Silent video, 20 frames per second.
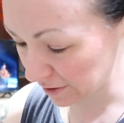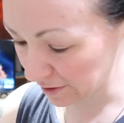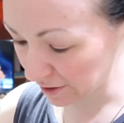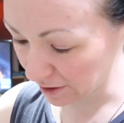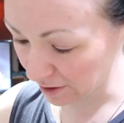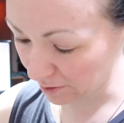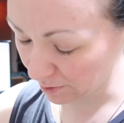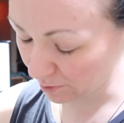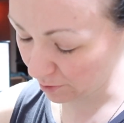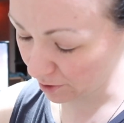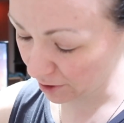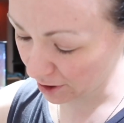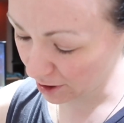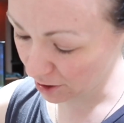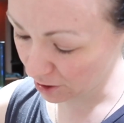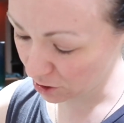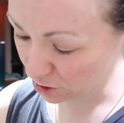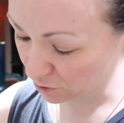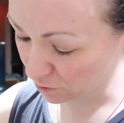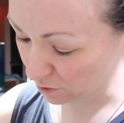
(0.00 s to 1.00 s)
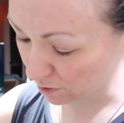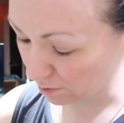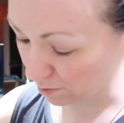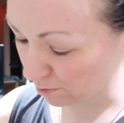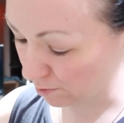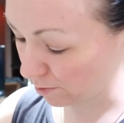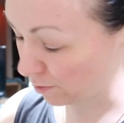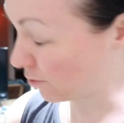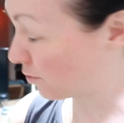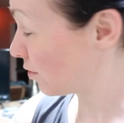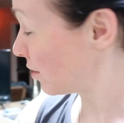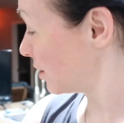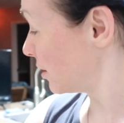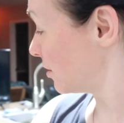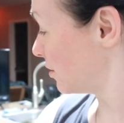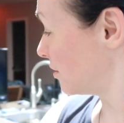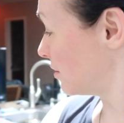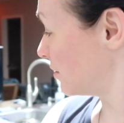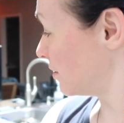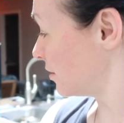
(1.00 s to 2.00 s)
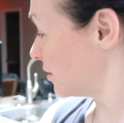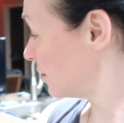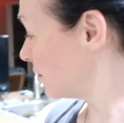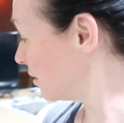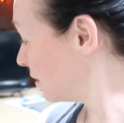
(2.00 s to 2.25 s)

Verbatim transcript: and then bring it to a boil.